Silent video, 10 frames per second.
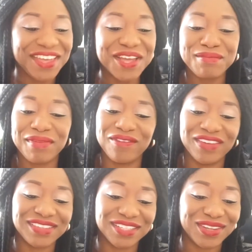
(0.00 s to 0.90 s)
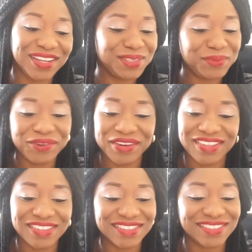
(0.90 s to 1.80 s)
My first sexual
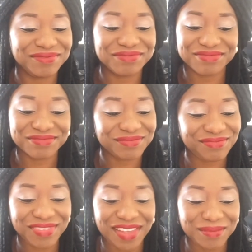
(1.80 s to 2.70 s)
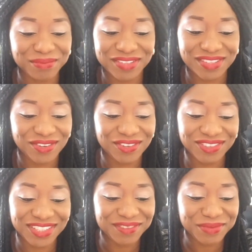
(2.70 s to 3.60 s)
experience, please
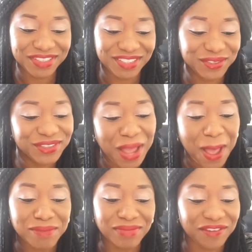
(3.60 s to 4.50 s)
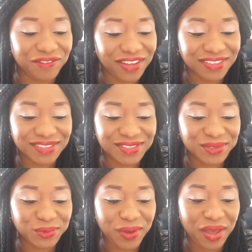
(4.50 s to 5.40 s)
Google, leave me alone. My
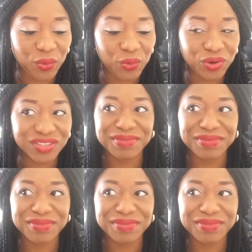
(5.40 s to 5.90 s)
first swear word,